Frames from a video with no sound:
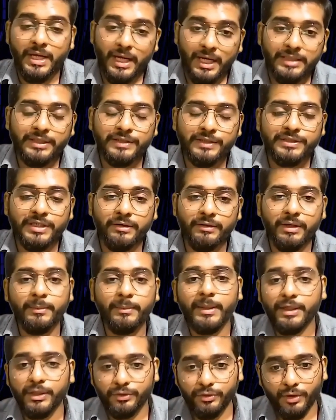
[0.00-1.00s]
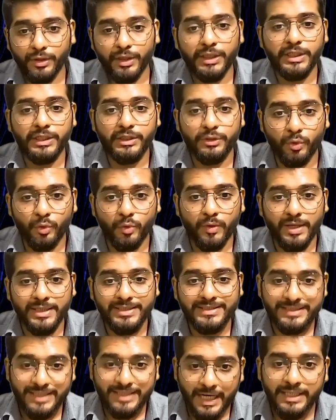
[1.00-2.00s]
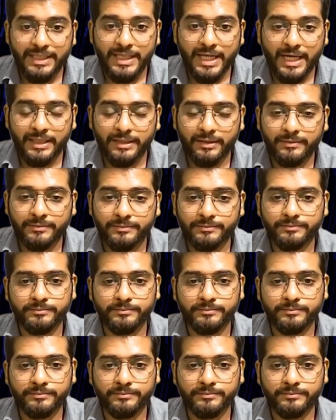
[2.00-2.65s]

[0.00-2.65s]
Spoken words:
And this government authority in Goa said that